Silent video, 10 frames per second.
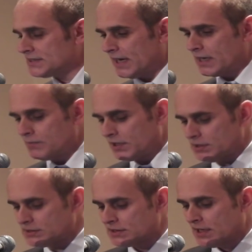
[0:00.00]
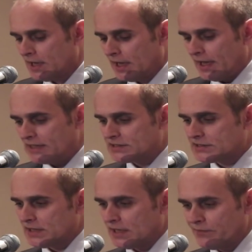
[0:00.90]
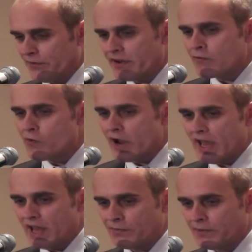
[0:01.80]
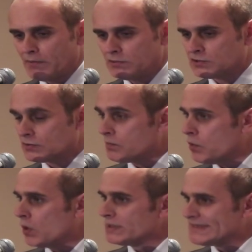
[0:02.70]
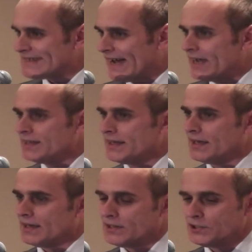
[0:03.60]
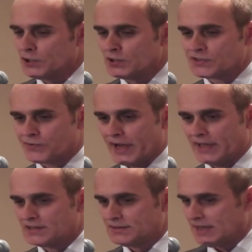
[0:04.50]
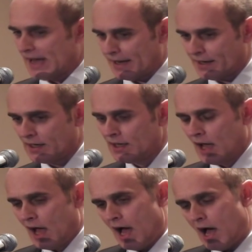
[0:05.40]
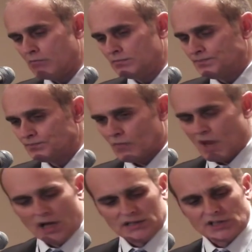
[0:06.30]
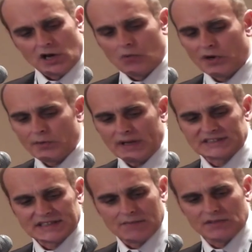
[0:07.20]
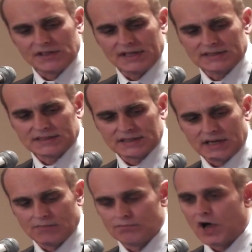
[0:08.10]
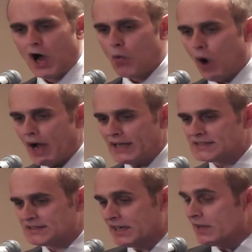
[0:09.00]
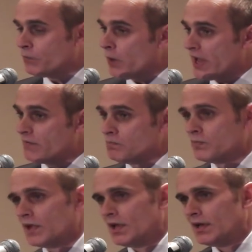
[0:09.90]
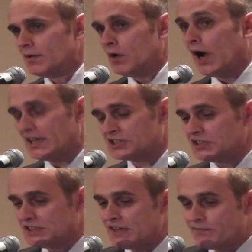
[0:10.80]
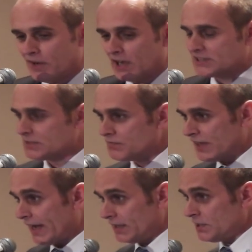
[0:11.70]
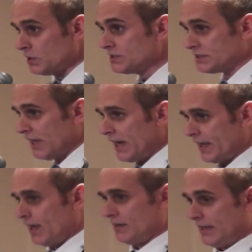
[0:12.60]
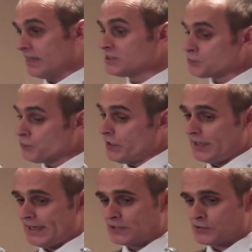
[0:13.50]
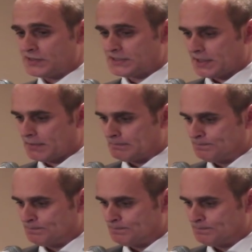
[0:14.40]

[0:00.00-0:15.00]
data because it's uh, very rare for people to report daily use rate data. Um, so I want to examine this um, Hawaii study where I actually did find some daily use data, and it's really interesting.